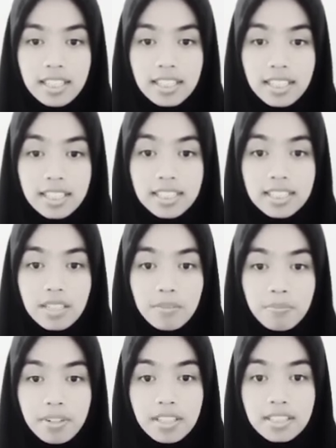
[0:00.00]
It is
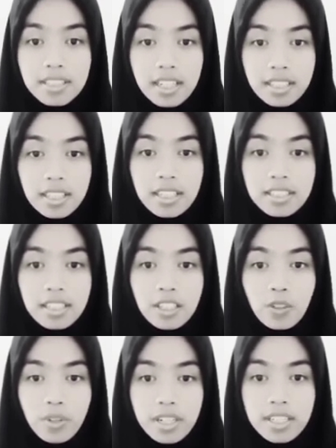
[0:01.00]
the part that is
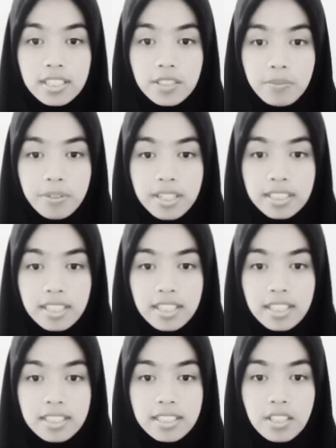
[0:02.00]
always
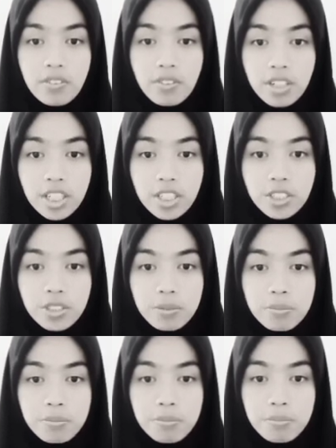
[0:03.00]
present in the various
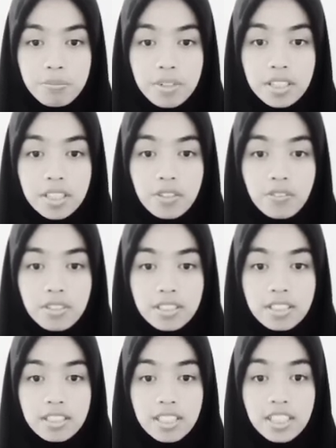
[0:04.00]

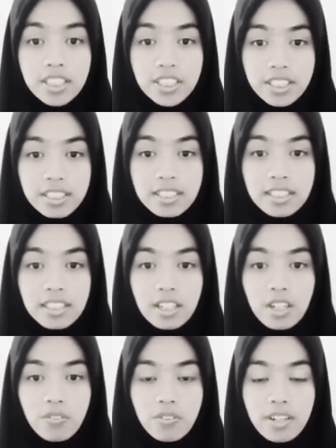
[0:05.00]

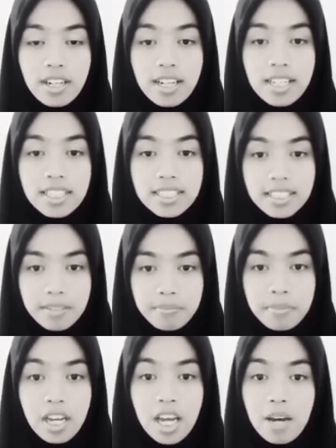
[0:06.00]
manifestations of a lexic,
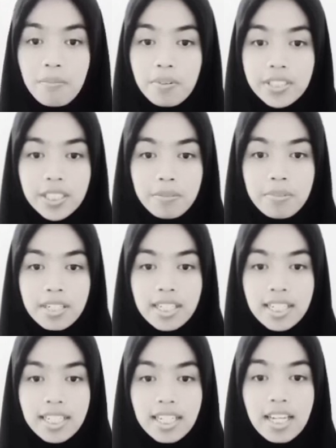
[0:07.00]

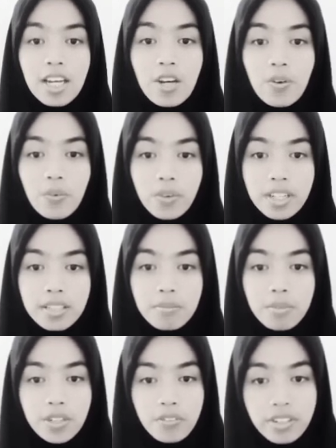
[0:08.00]
possibly with
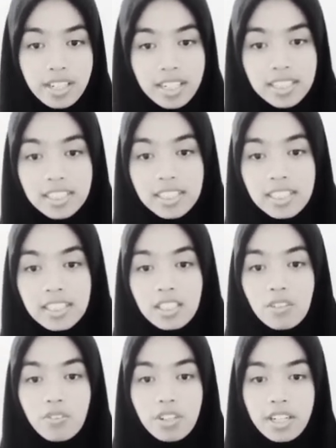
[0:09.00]

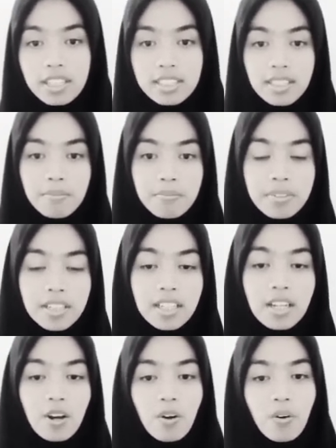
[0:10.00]
modification, for example,
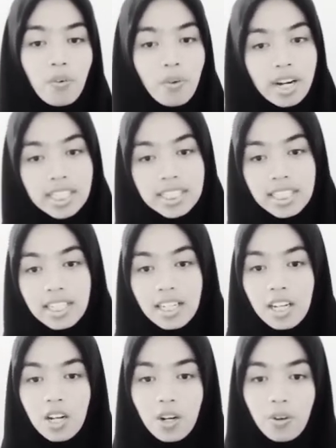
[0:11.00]
walk,
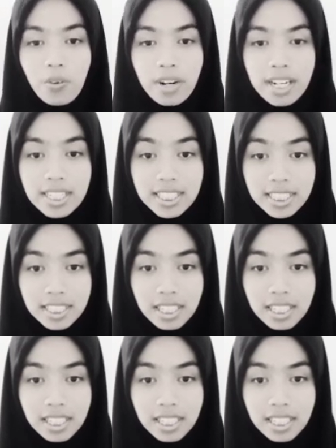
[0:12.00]
walk,